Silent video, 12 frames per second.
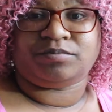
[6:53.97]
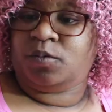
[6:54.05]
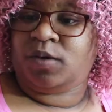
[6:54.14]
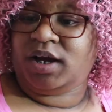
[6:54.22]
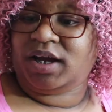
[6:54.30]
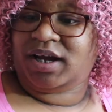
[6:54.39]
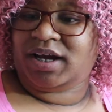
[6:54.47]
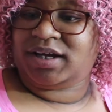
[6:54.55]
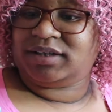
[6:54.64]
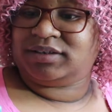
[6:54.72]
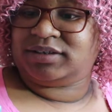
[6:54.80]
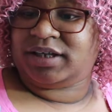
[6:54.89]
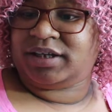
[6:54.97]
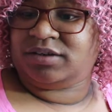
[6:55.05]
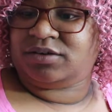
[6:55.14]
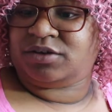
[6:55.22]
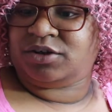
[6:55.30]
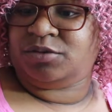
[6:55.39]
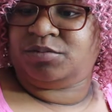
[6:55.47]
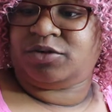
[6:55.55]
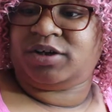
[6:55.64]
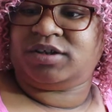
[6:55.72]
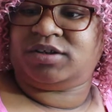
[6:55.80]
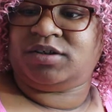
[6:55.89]
What content do you
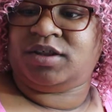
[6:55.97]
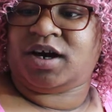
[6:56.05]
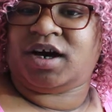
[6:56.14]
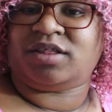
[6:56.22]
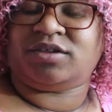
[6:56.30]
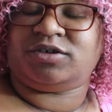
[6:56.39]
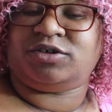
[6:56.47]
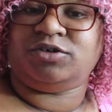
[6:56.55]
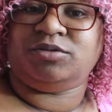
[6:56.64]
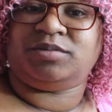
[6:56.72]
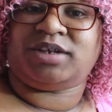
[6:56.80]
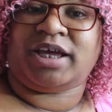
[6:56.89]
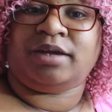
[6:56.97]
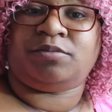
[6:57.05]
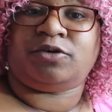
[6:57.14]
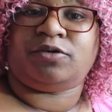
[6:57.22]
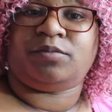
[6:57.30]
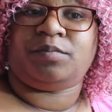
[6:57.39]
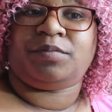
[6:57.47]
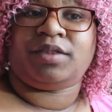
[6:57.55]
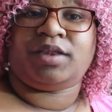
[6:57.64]
bring to the AuthorTube table?